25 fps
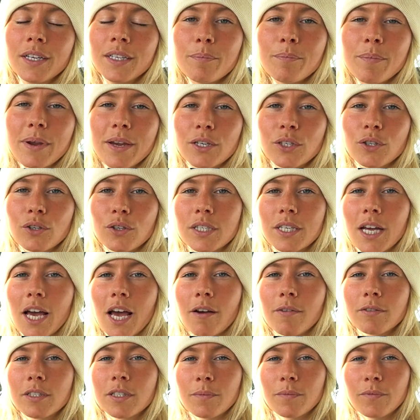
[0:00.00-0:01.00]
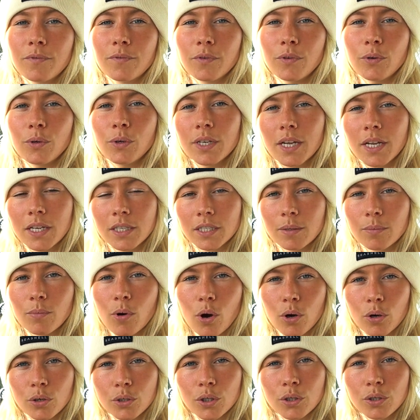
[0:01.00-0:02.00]
Make sure to have some food and some
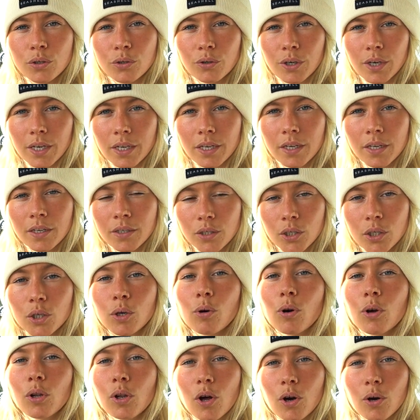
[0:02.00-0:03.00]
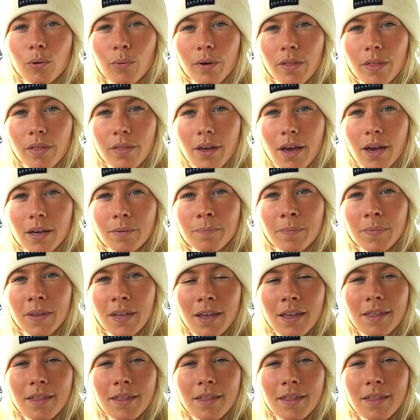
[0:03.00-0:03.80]
hot drink to go along with that.